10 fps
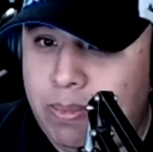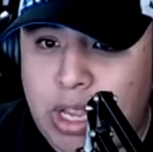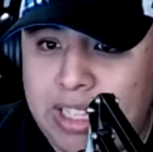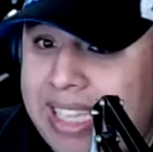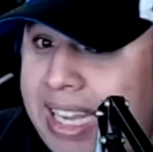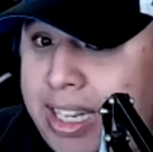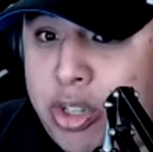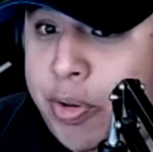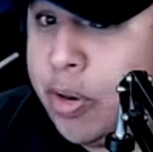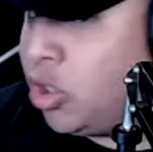San
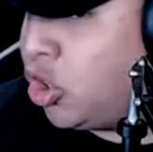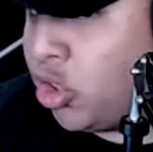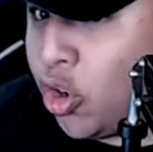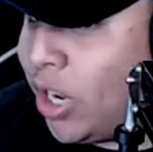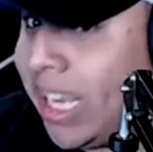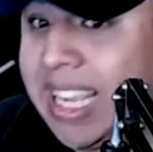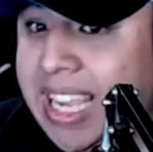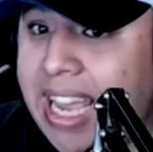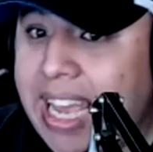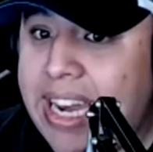Antonio just couldn't
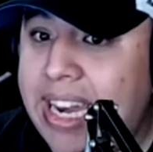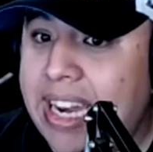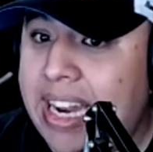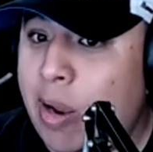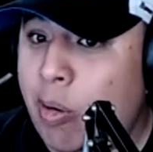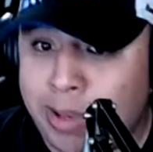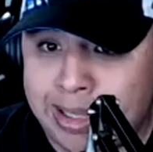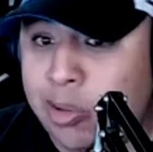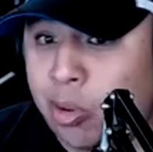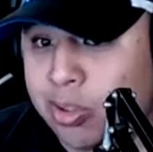get
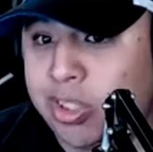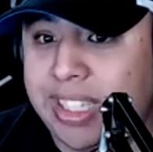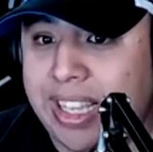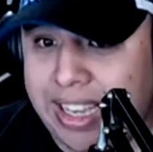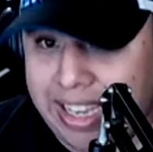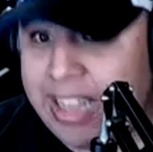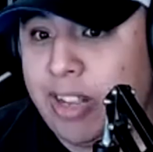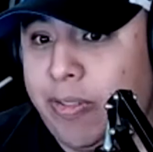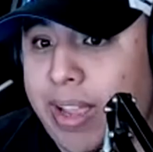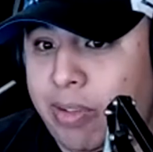results in
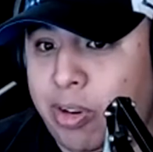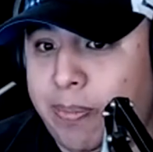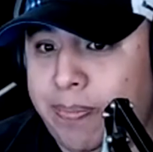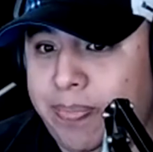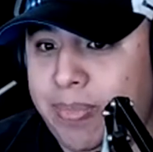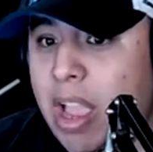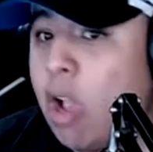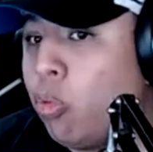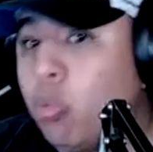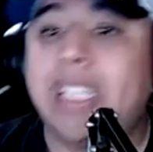their favor.
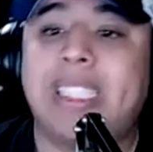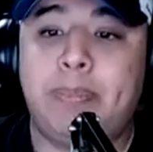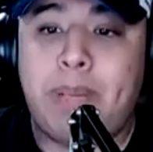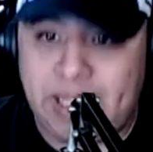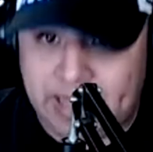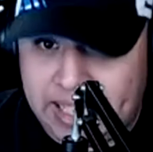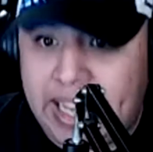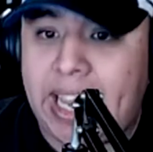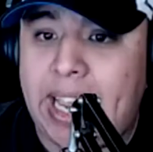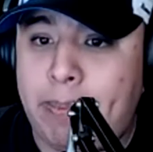Once
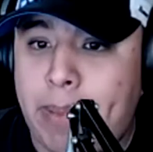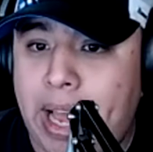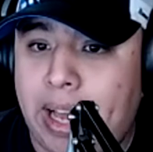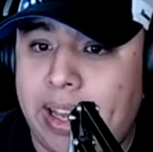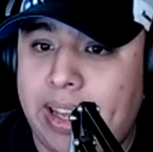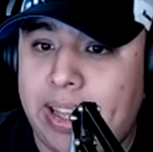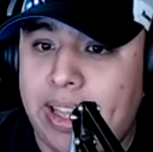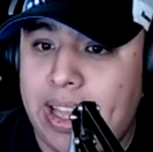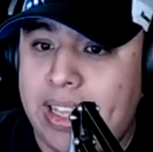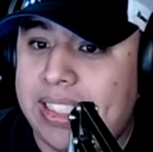PC came back,
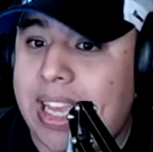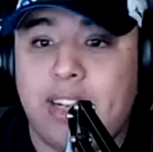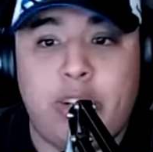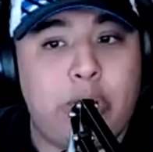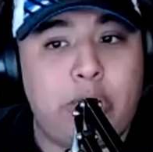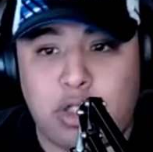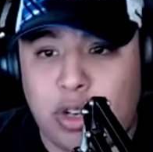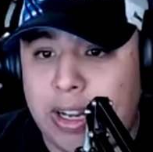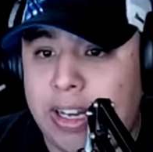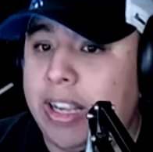San Antonio
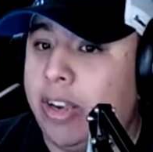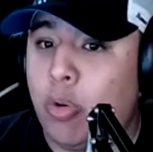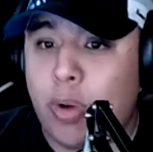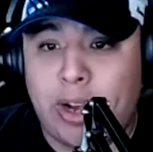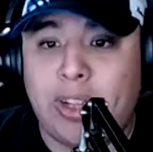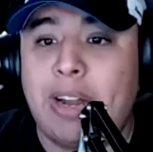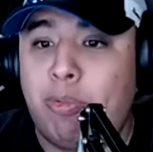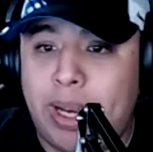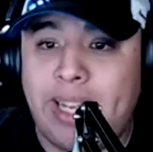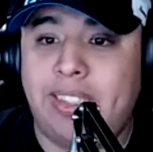started going on that
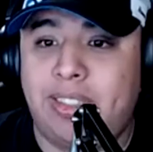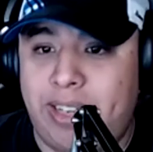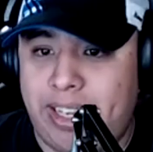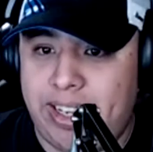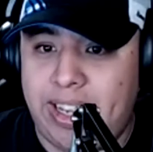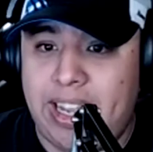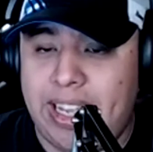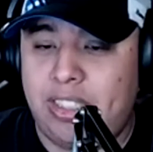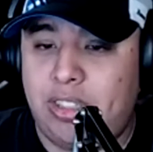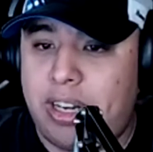winning streak
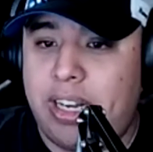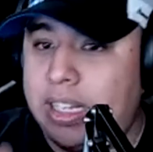and started